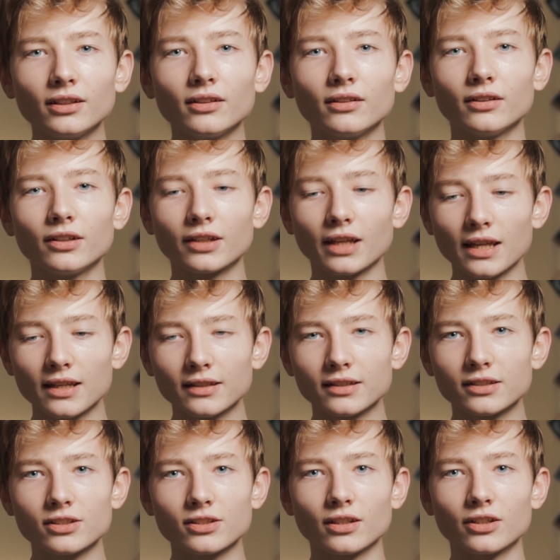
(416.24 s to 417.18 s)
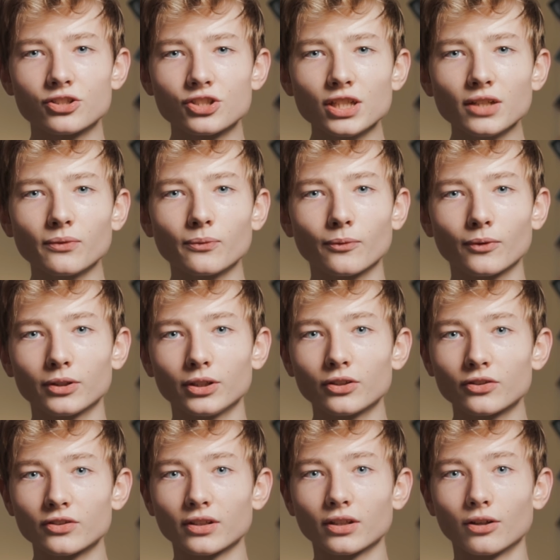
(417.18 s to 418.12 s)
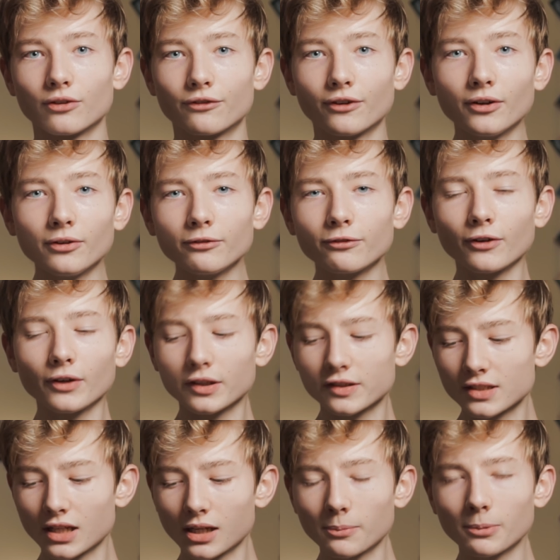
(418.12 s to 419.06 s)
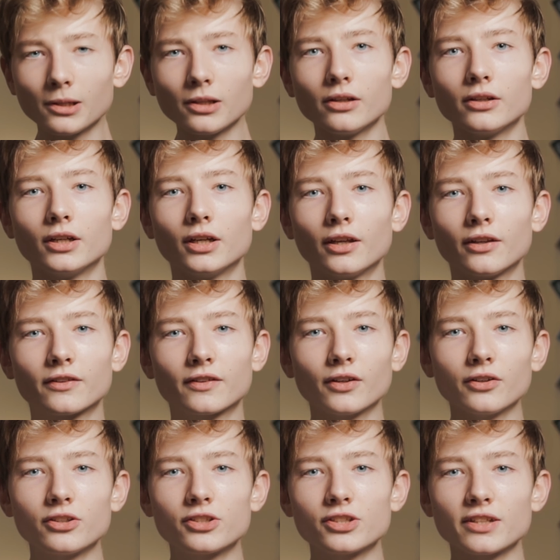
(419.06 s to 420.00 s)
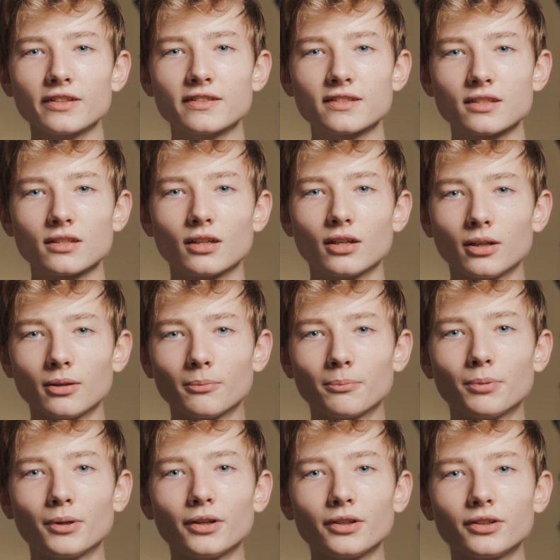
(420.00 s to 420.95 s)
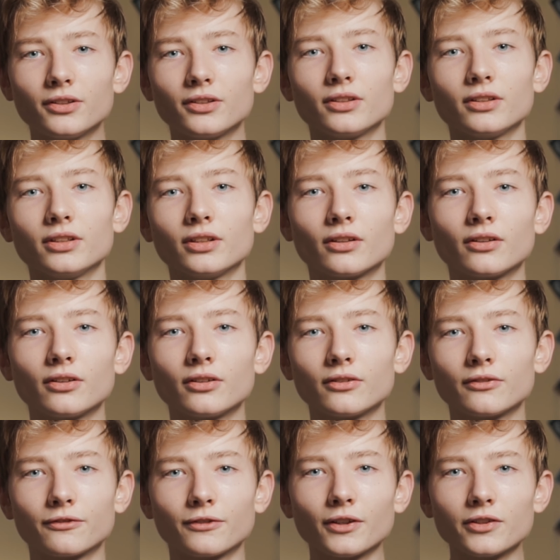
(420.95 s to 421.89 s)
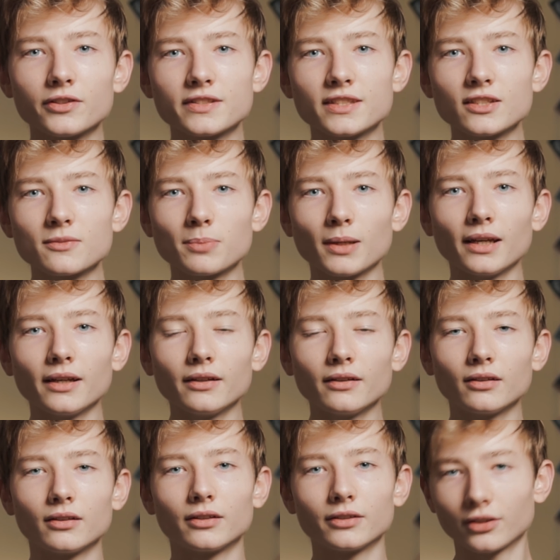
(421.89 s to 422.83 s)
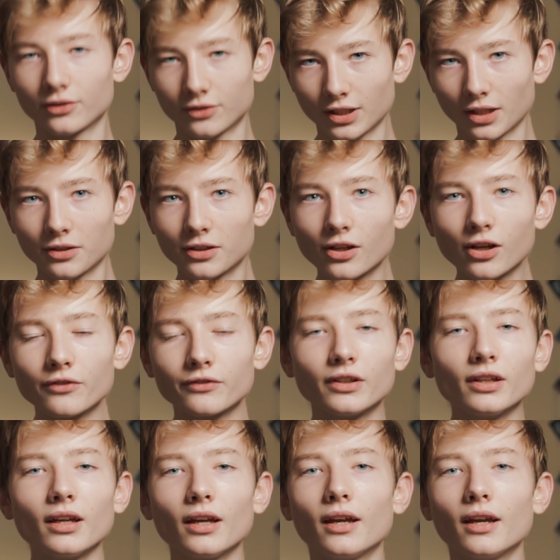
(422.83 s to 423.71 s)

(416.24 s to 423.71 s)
you can achieve using your phone, for example. So you just put your phone's display, or you turn it off now,